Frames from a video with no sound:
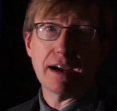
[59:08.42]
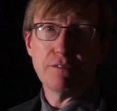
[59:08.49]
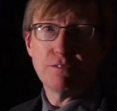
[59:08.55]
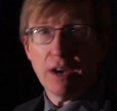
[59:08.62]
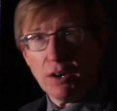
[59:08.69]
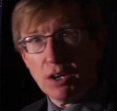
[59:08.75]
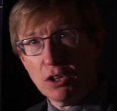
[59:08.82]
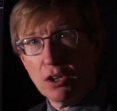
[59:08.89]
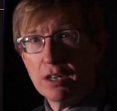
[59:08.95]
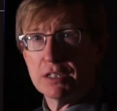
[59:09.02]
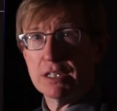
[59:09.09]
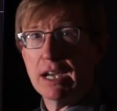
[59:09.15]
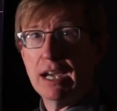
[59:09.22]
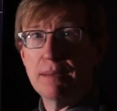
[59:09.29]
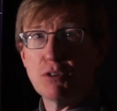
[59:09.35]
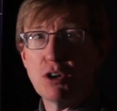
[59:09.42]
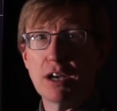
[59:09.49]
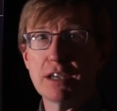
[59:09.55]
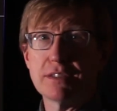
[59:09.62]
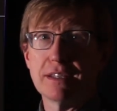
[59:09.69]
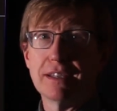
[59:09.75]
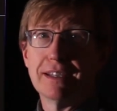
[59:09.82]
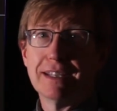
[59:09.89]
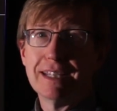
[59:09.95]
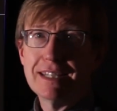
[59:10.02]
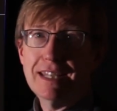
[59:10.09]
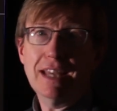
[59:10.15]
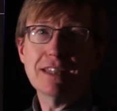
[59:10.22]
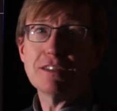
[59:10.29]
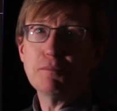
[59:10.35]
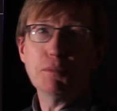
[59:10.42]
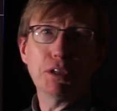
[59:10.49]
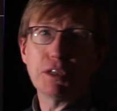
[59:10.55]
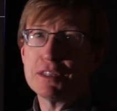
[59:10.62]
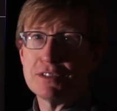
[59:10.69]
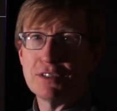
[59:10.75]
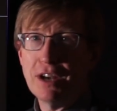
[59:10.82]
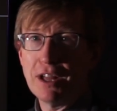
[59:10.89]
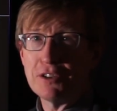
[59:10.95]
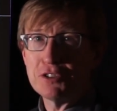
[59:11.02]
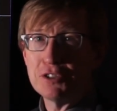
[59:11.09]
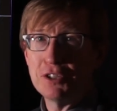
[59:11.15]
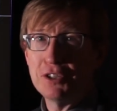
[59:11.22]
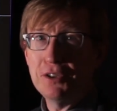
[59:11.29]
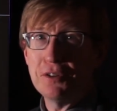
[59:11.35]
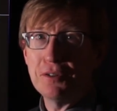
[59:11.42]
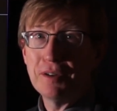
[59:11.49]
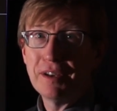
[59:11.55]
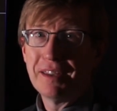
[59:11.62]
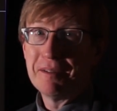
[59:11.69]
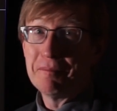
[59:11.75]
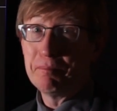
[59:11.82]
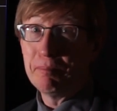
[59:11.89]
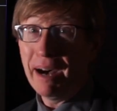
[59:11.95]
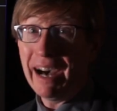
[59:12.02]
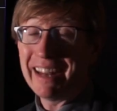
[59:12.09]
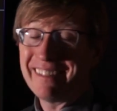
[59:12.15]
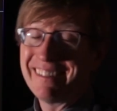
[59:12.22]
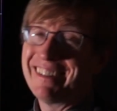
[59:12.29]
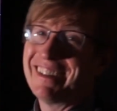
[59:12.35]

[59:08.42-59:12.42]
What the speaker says: a very long time, cost tens of millions of dollars to do, but